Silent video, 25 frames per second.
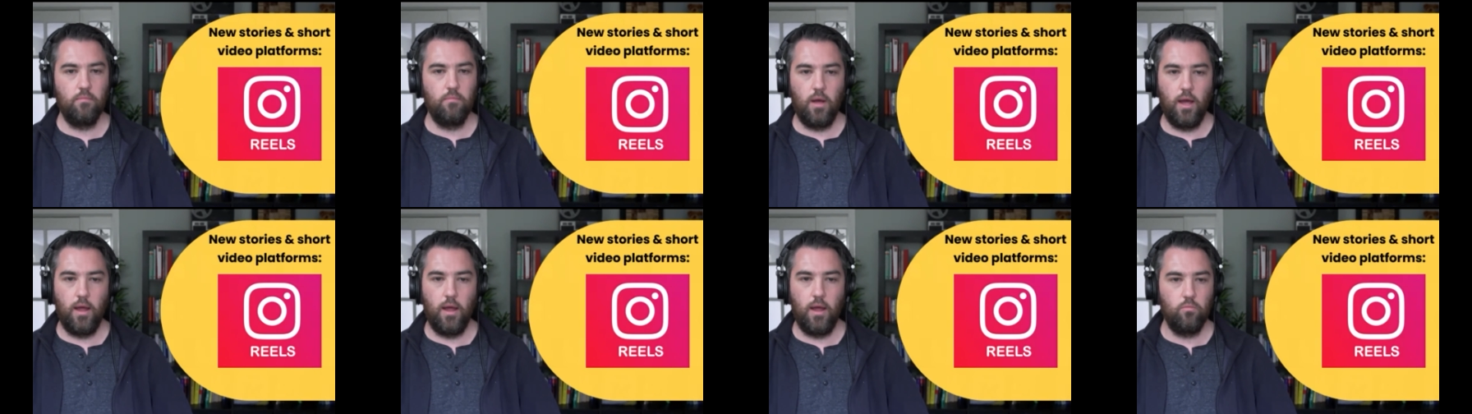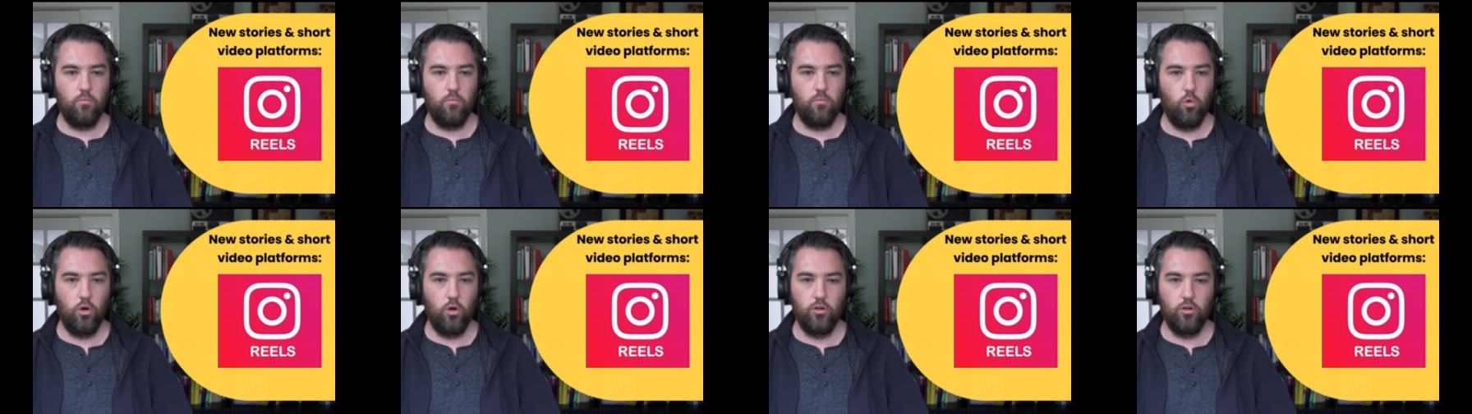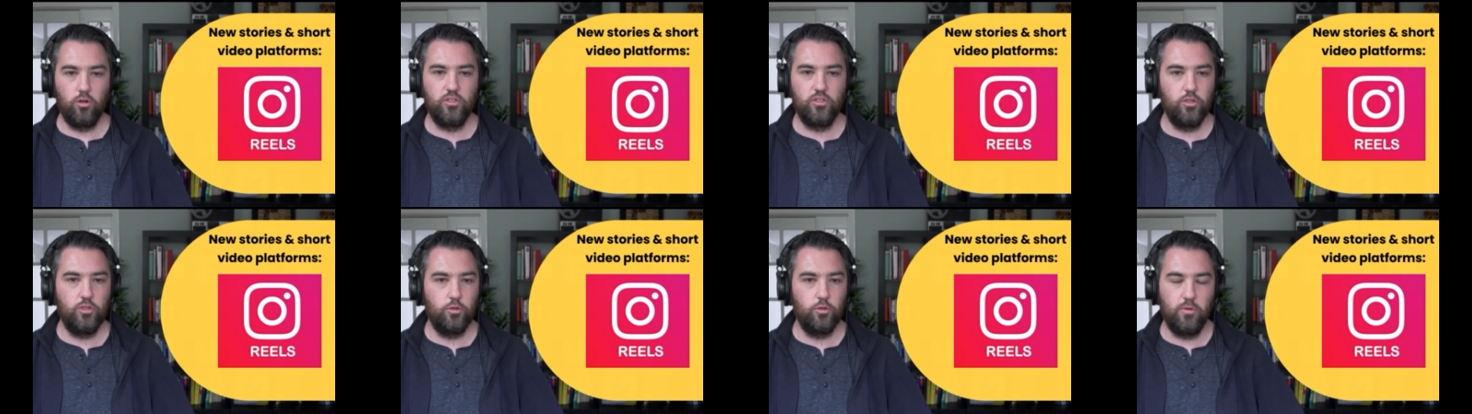on one or
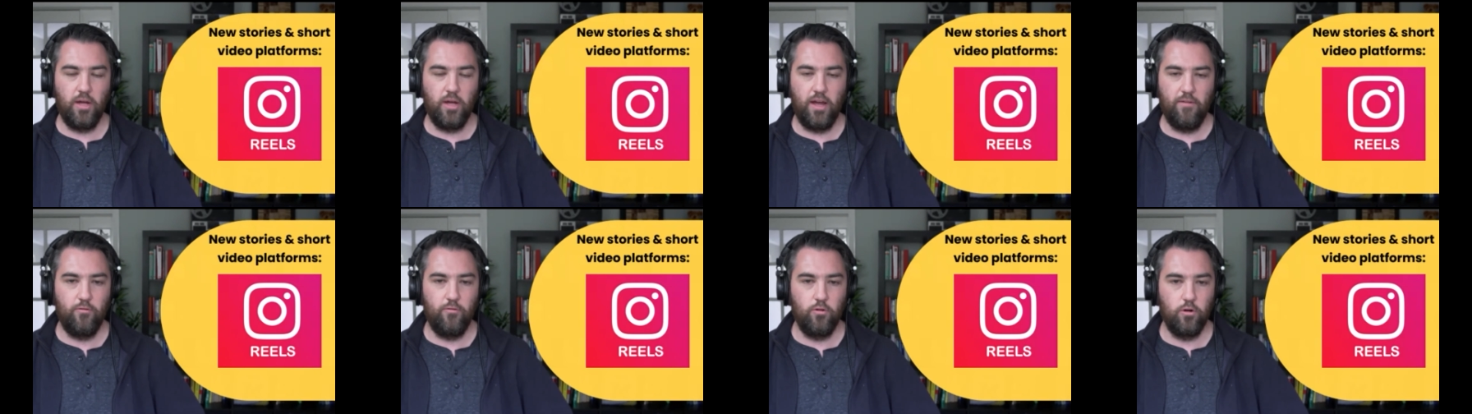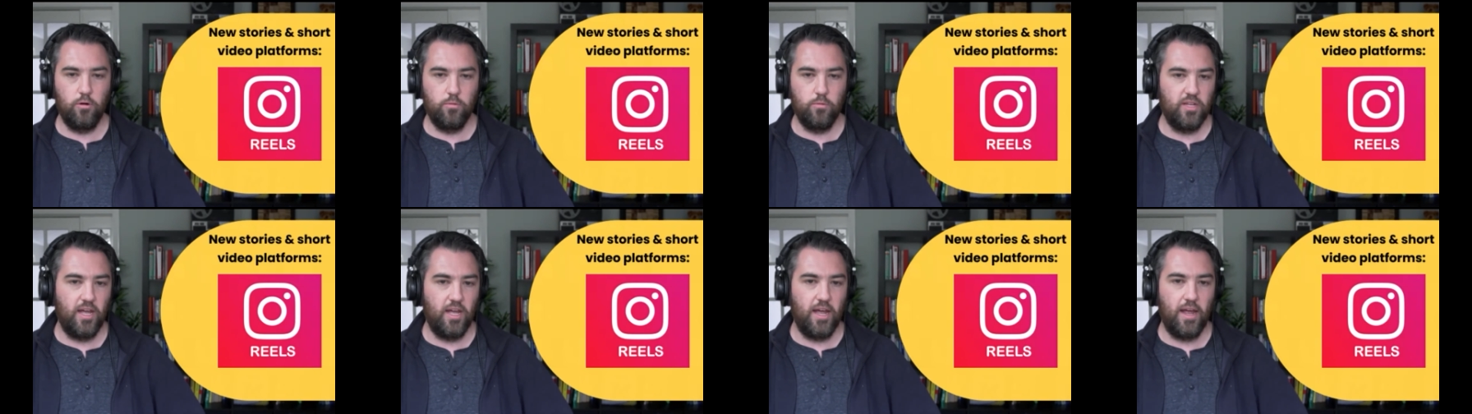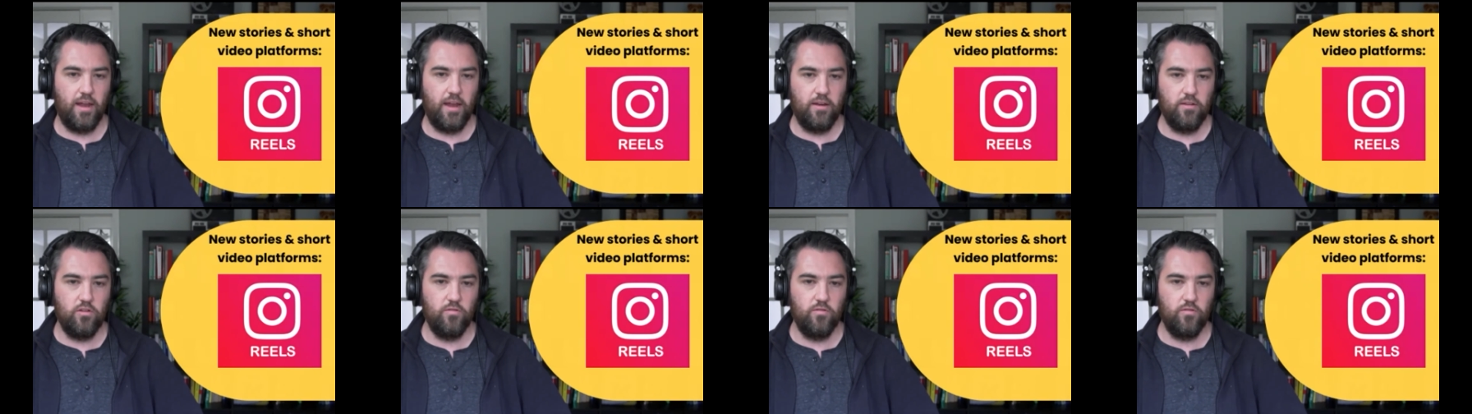two platforms
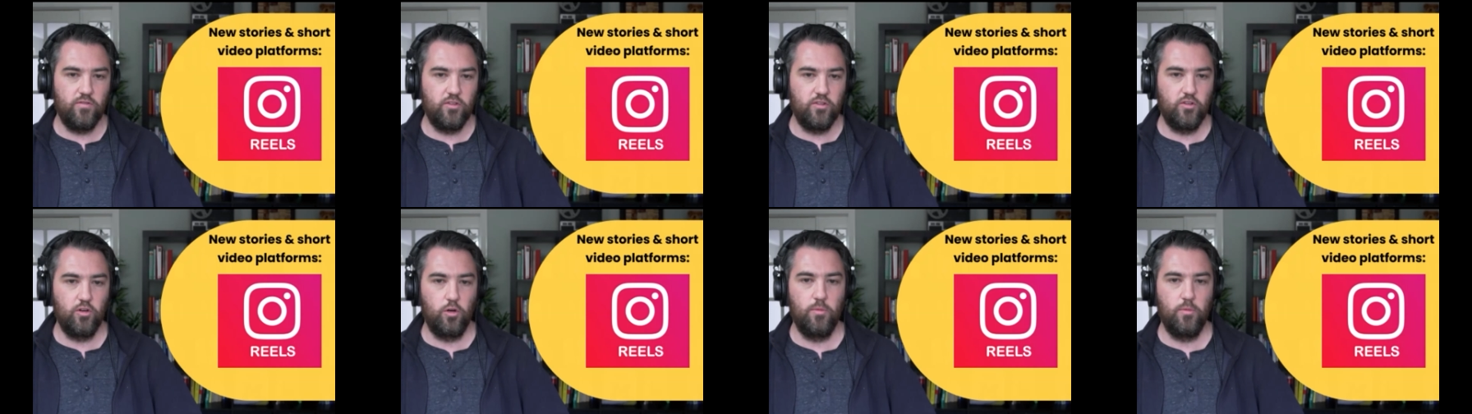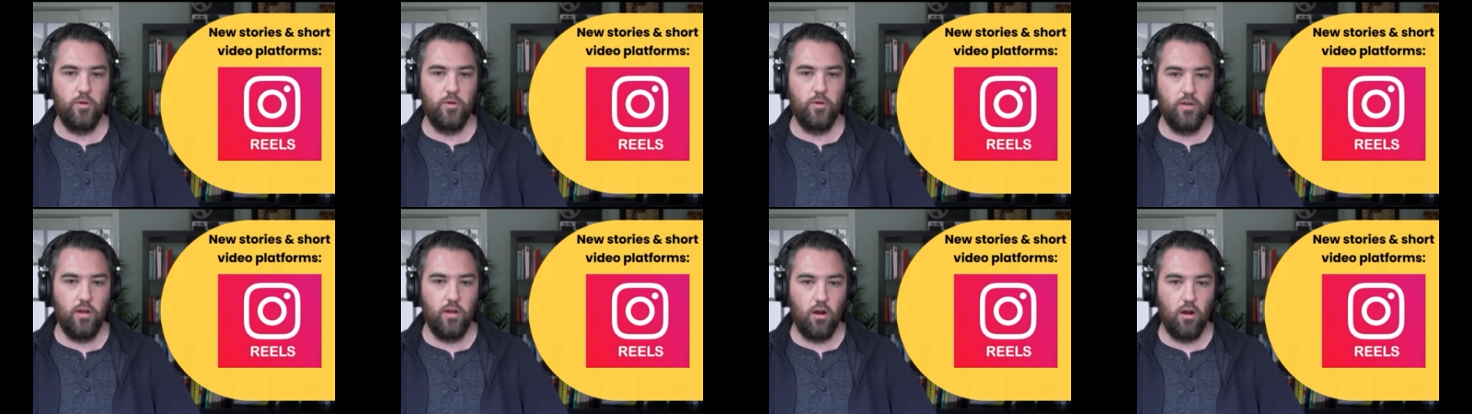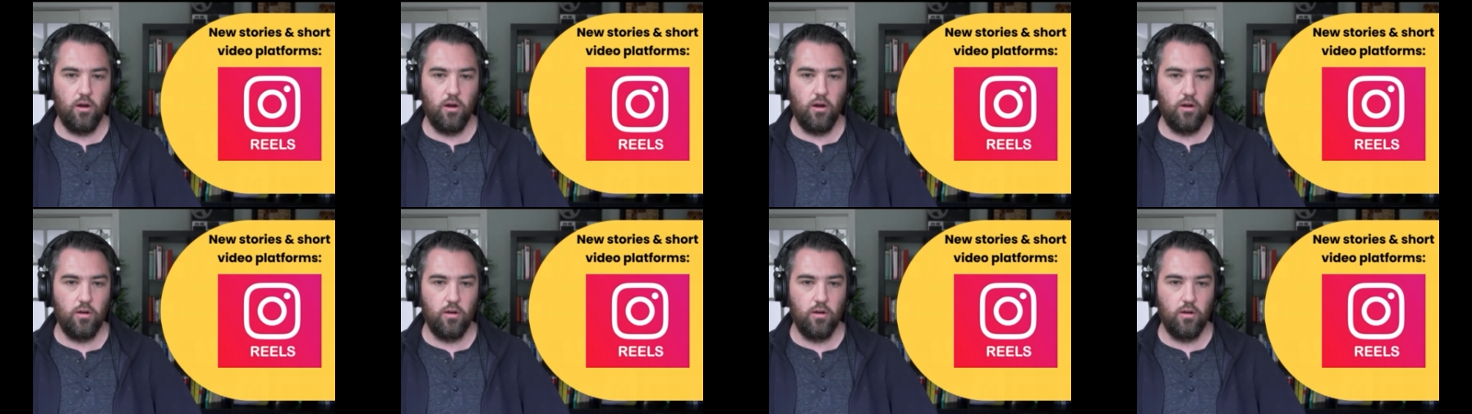that you've determined
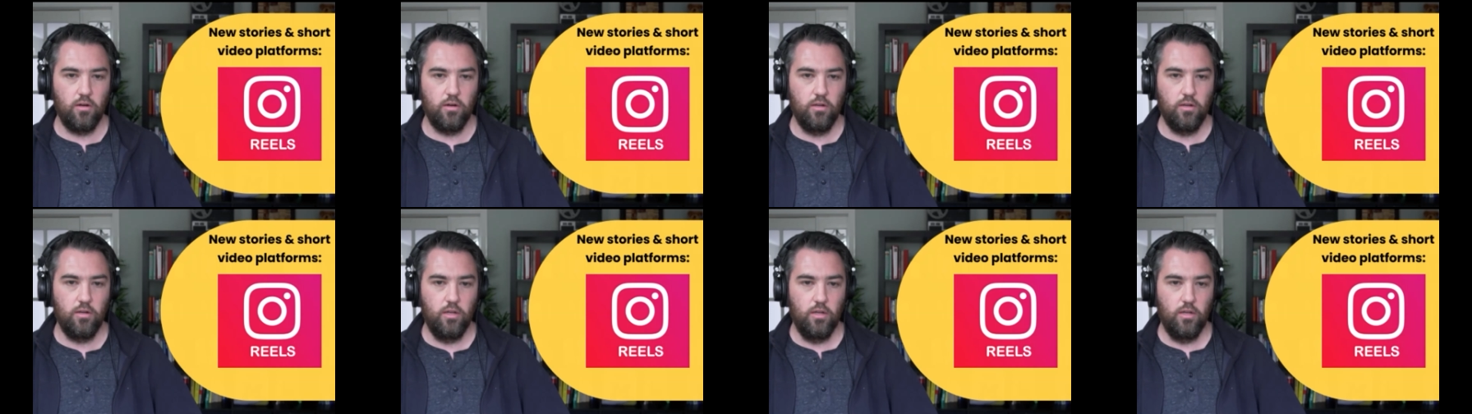are